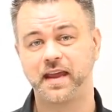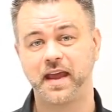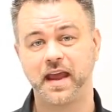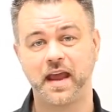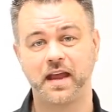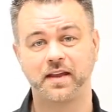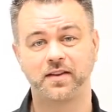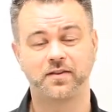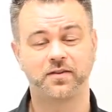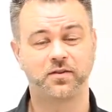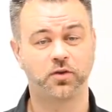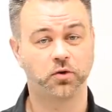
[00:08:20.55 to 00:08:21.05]

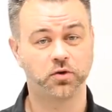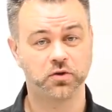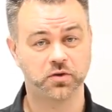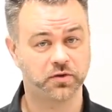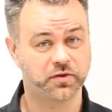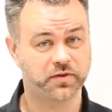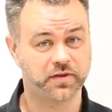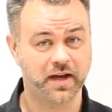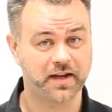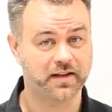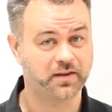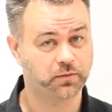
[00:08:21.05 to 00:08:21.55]
and social
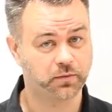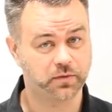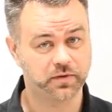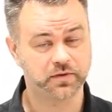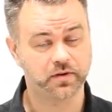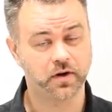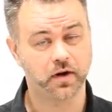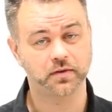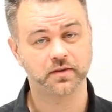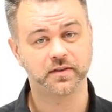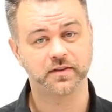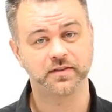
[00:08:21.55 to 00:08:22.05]
sites will
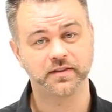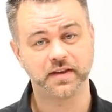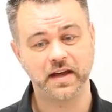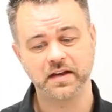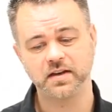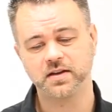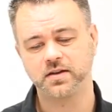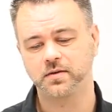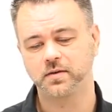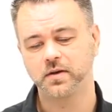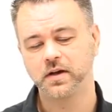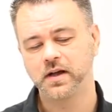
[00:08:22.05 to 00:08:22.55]
start to
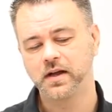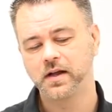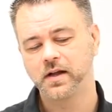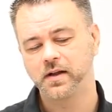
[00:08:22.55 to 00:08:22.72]
send you.